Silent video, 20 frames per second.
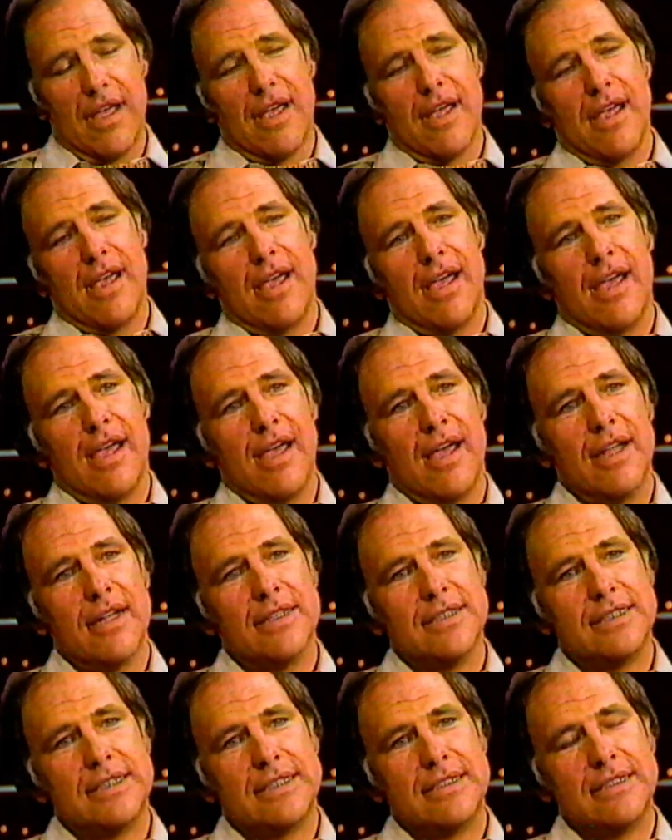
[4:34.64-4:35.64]

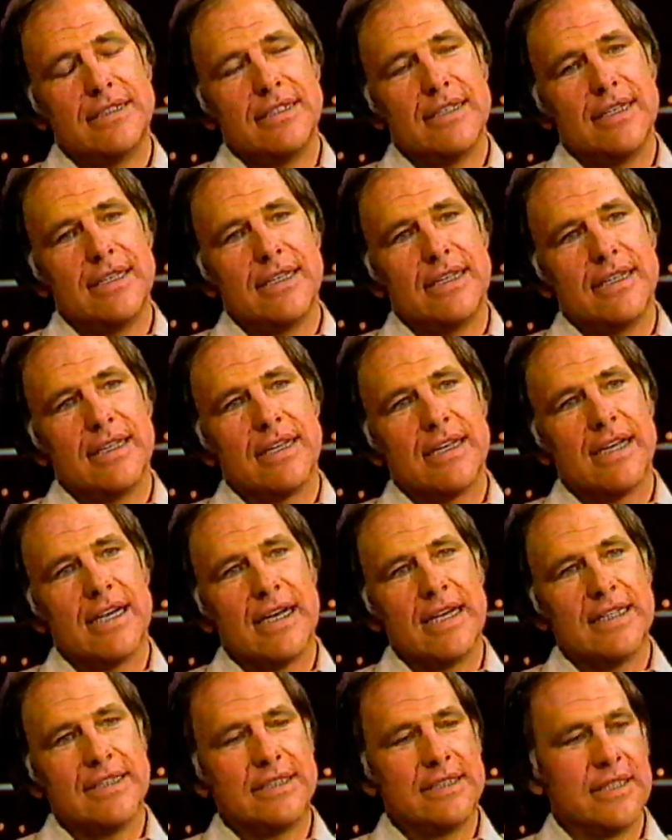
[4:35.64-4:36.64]
and the
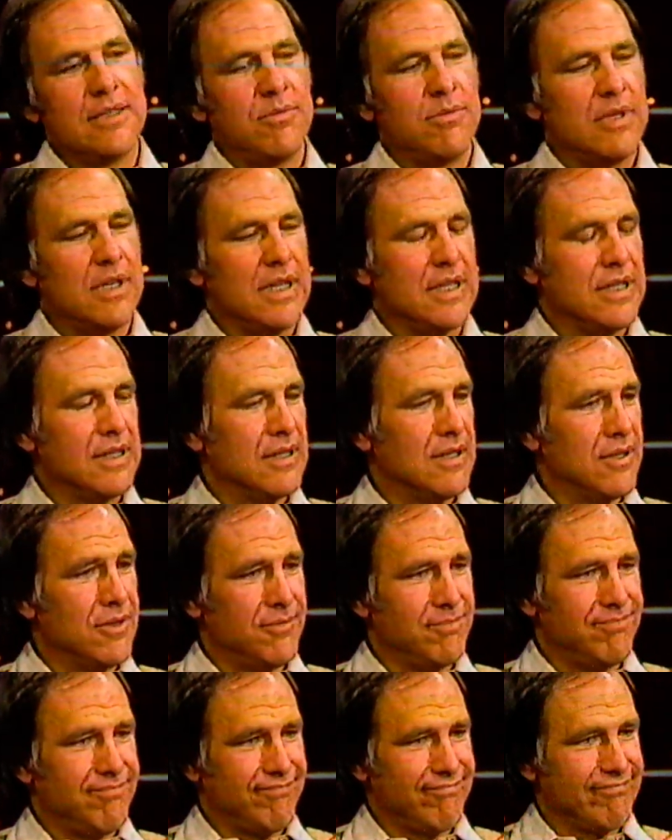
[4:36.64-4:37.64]
guy said, well, you
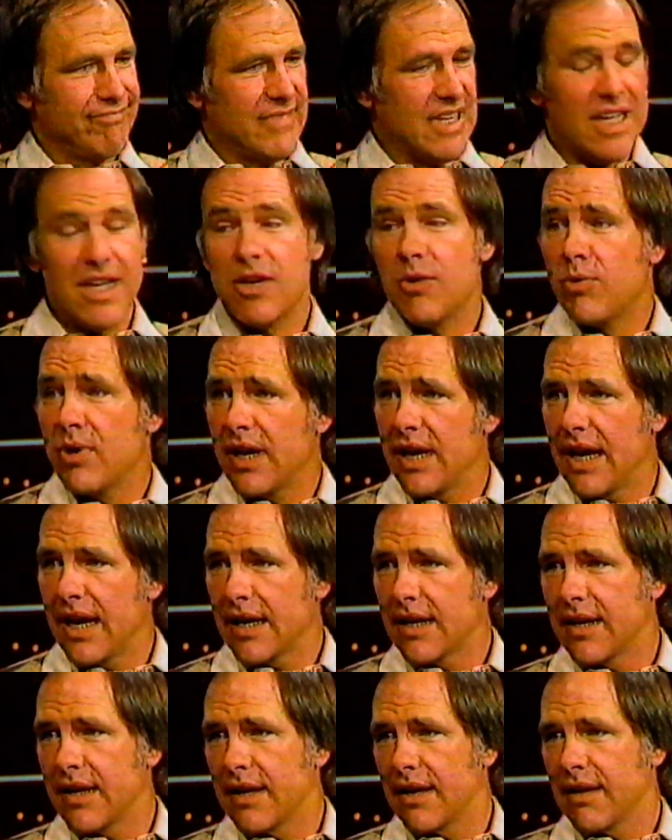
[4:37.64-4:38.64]
know, he quit
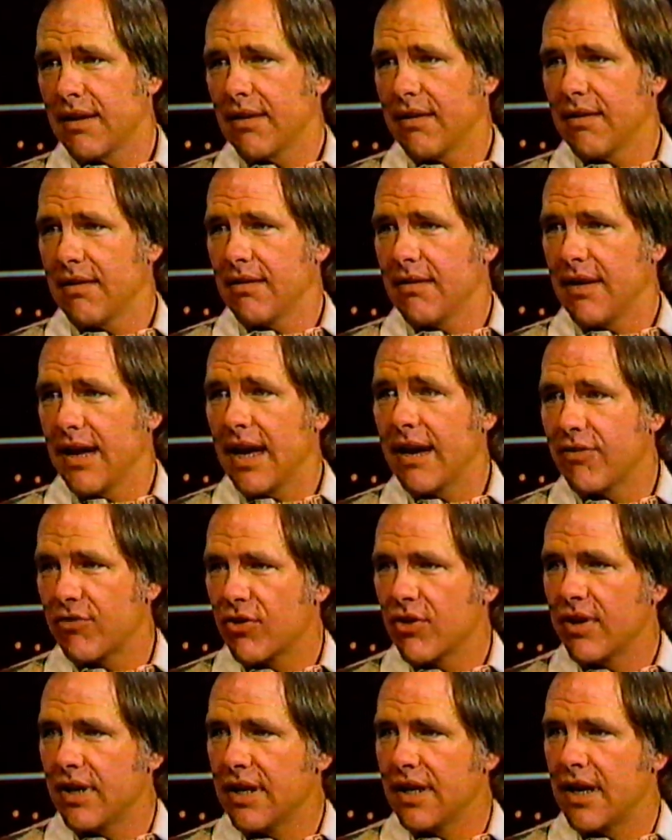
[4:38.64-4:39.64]
acting
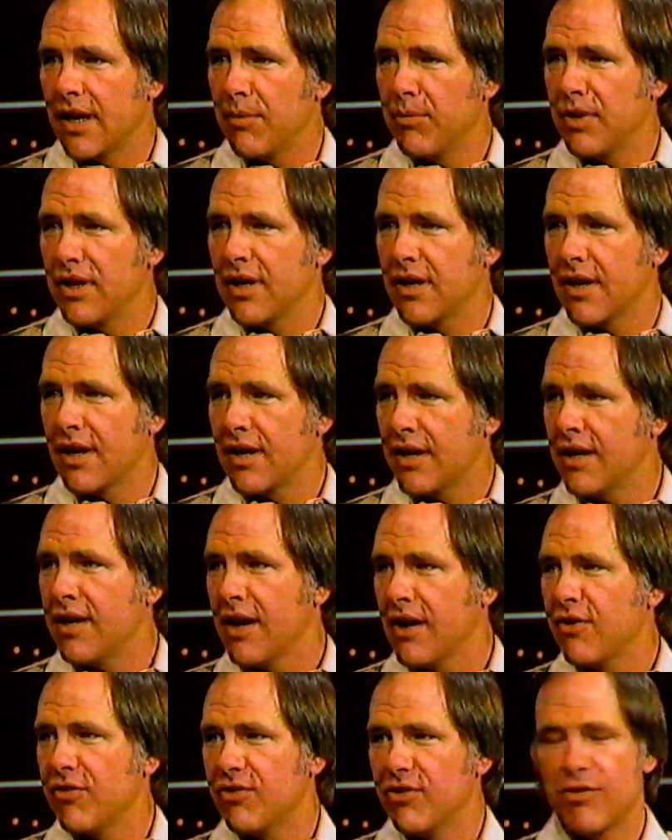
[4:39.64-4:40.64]
after he'd come in on an
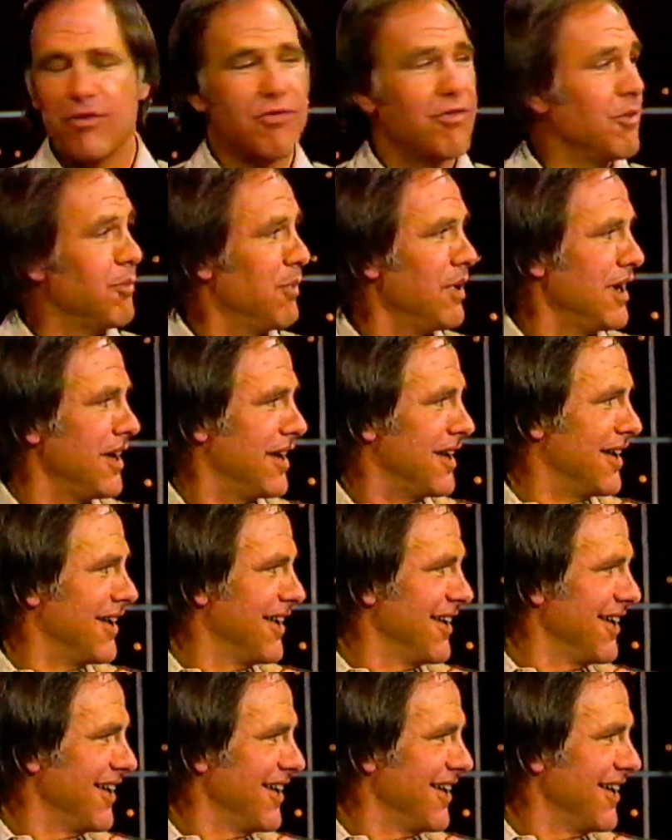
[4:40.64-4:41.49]
interview for me.